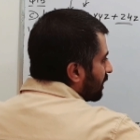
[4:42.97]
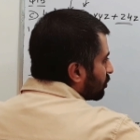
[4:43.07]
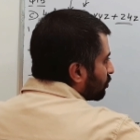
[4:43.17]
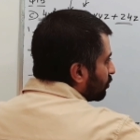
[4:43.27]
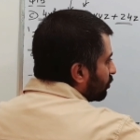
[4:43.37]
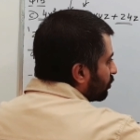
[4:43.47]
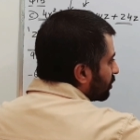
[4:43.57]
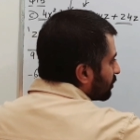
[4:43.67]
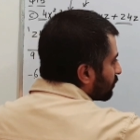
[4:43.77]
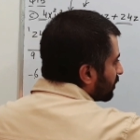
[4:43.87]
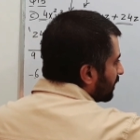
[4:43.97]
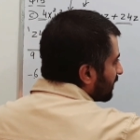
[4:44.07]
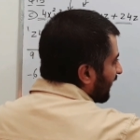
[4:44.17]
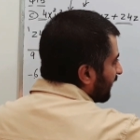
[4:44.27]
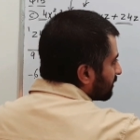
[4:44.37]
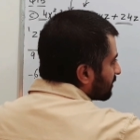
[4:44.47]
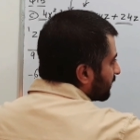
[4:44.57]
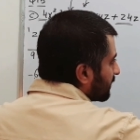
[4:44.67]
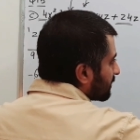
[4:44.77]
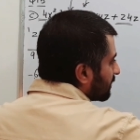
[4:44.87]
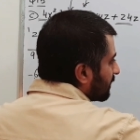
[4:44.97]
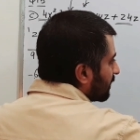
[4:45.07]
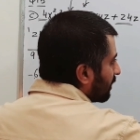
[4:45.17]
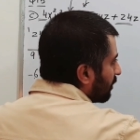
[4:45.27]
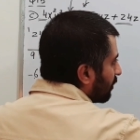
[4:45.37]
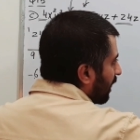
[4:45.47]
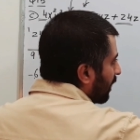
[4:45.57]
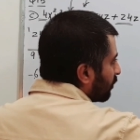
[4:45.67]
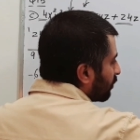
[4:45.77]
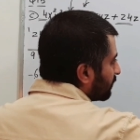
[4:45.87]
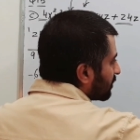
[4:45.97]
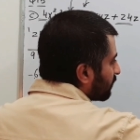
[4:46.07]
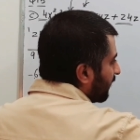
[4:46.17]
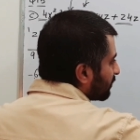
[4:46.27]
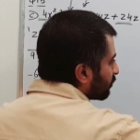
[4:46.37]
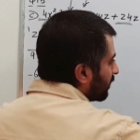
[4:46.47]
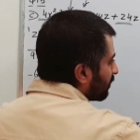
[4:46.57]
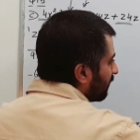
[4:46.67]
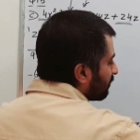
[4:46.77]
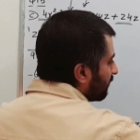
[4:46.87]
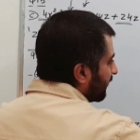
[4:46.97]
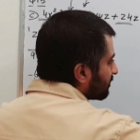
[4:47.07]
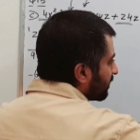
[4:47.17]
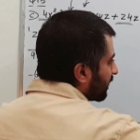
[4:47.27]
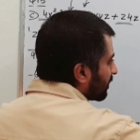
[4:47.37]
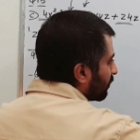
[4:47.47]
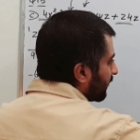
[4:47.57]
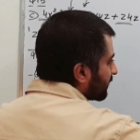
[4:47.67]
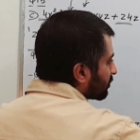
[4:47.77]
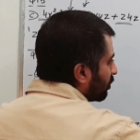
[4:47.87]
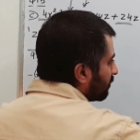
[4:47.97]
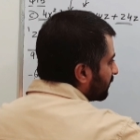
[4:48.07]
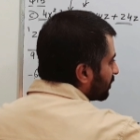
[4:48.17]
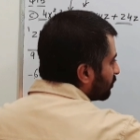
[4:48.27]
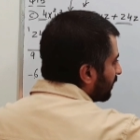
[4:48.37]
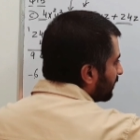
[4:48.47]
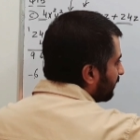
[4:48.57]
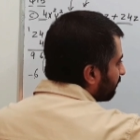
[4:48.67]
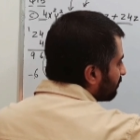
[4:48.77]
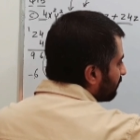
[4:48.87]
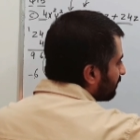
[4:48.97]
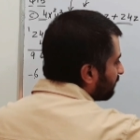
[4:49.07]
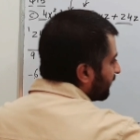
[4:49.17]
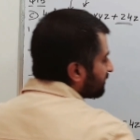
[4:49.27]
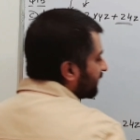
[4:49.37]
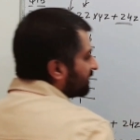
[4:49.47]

2, 3 times 6, out of this y square, 1y is taken out as common. You are left with 1y inside